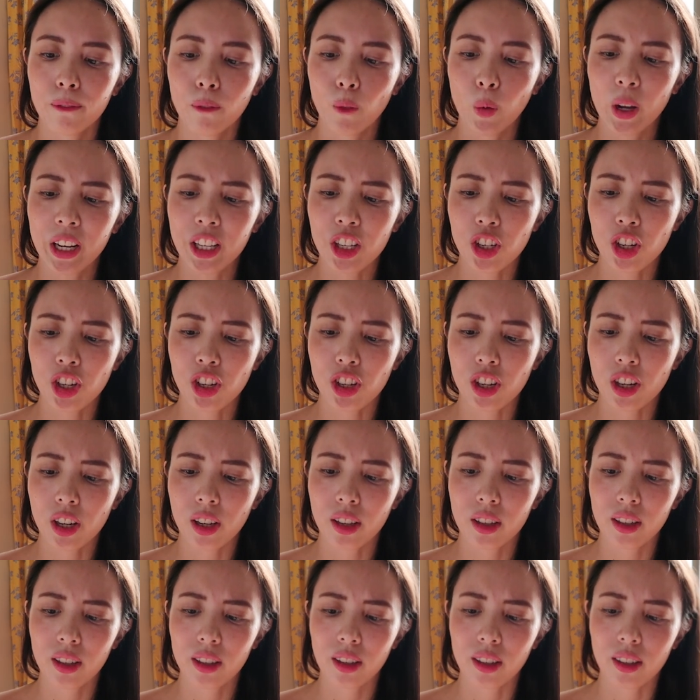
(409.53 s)
which
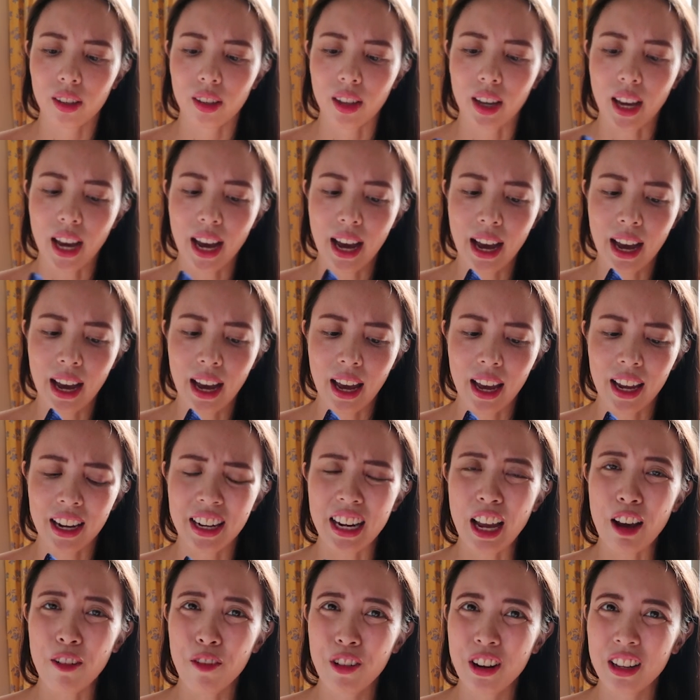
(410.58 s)
I
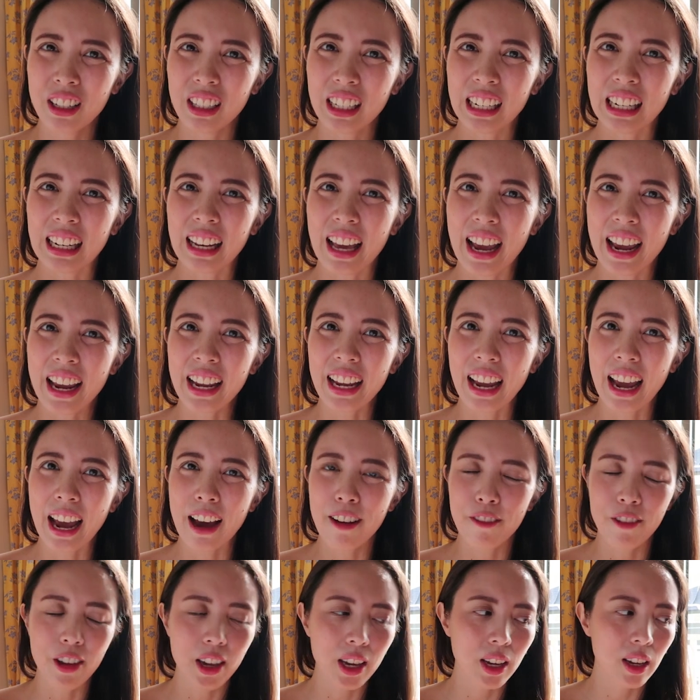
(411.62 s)
definitely like
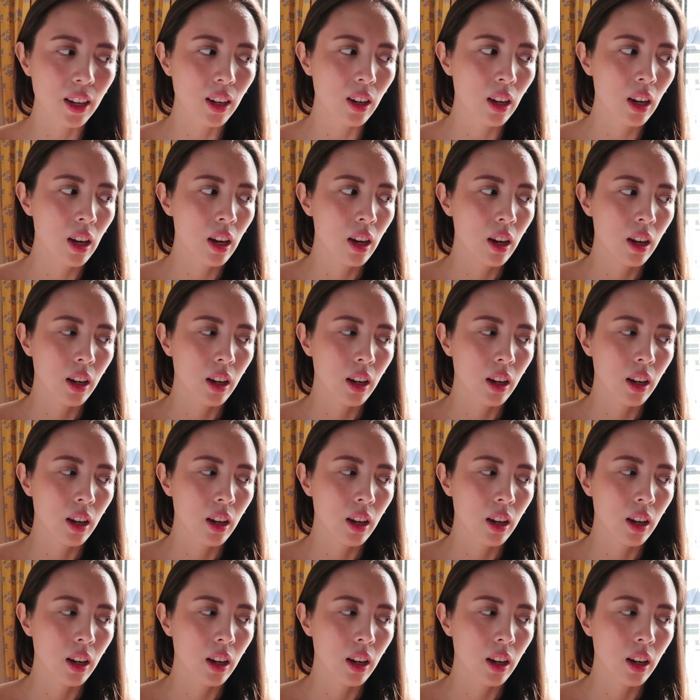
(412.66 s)
having